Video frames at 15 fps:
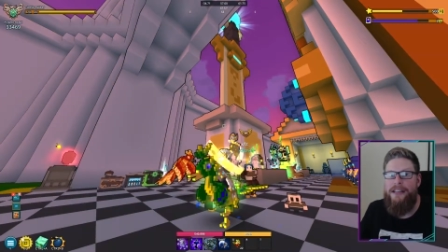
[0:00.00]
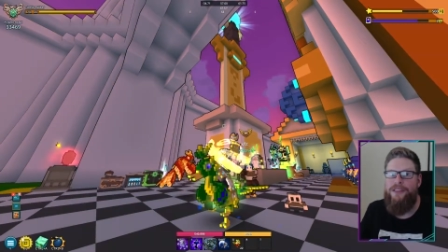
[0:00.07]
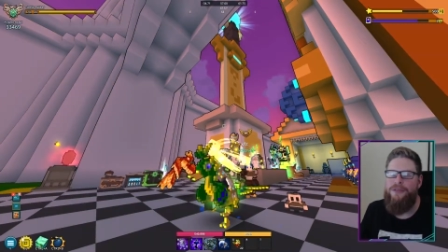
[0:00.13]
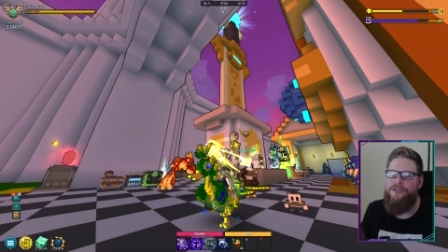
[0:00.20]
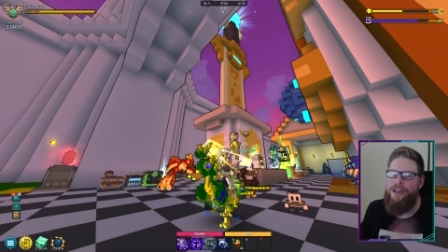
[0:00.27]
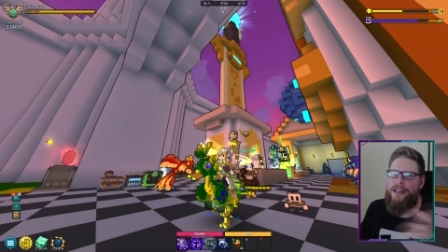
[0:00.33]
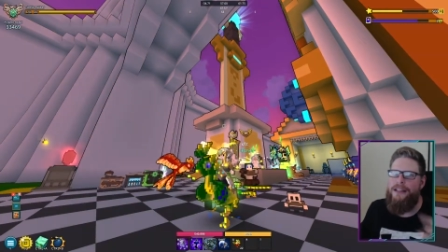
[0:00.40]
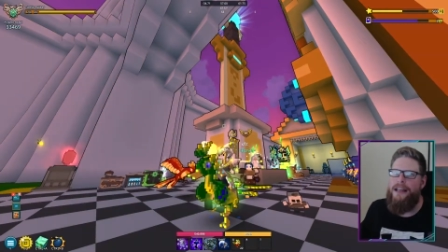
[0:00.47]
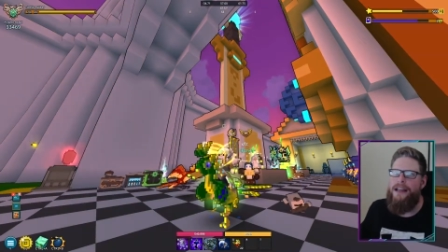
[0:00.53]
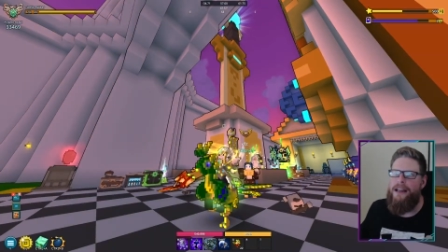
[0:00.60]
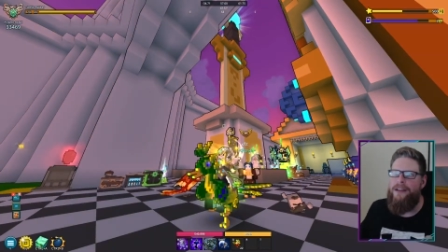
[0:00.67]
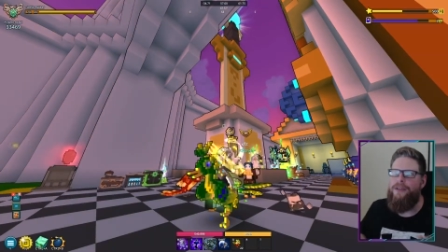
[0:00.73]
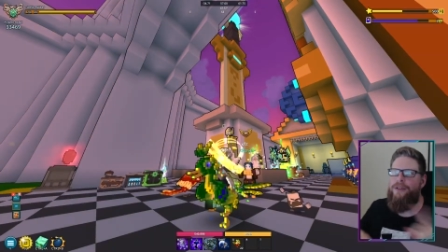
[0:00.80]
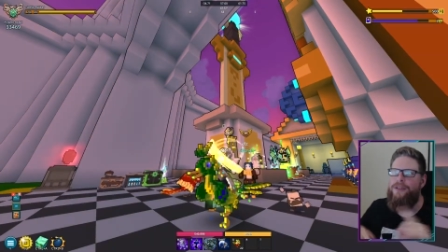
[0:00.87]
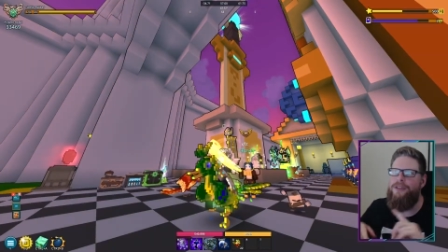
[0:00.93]
So check that
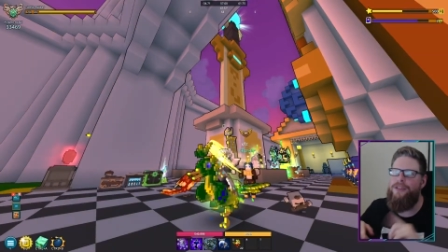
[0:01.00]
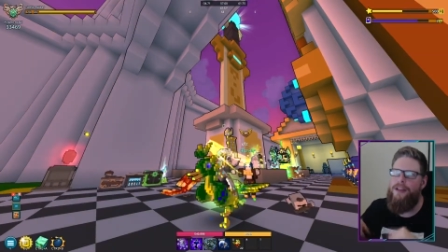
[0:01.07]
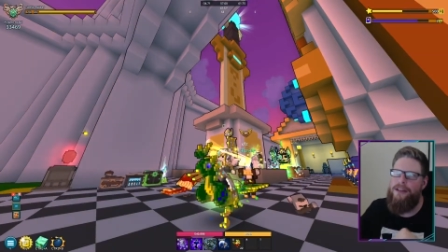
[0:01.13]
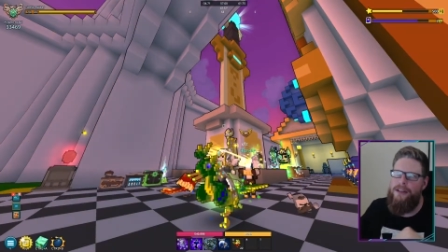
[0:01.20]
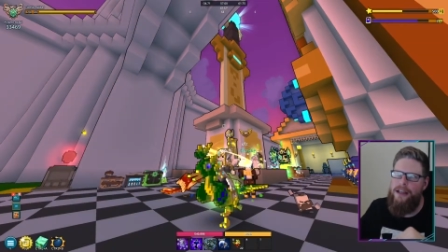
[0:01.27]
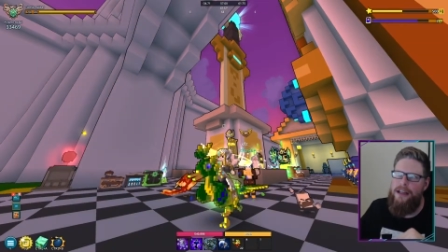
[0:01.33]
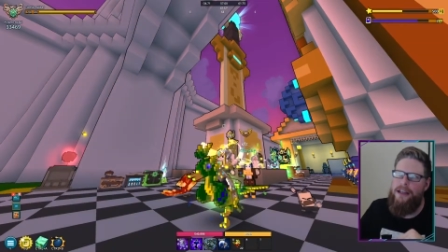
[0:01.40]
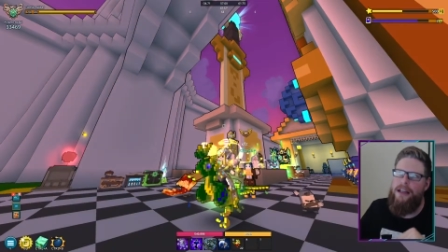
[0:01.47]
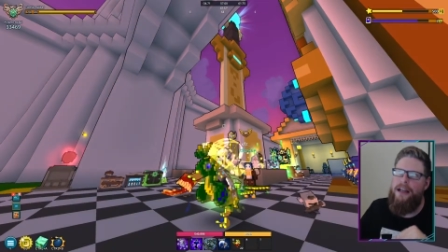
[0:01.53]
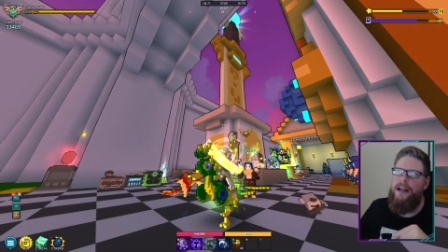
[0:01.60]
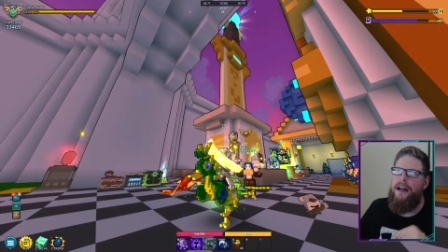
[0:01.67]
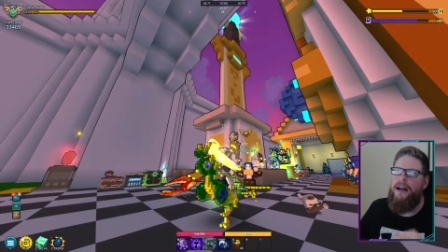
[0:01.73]
out on Sunday,